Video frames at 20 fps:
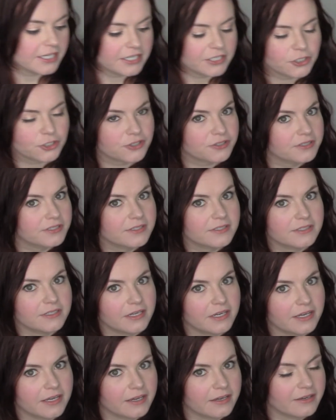
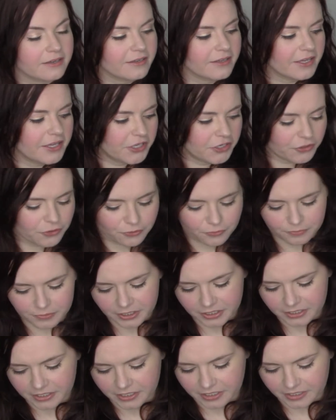interesting in your
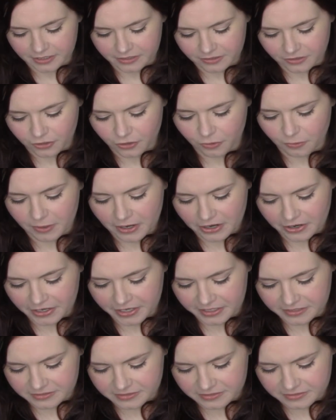reading,
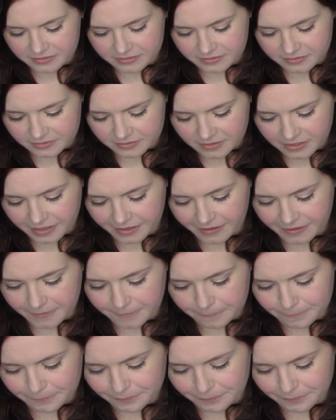Aquarius. Um,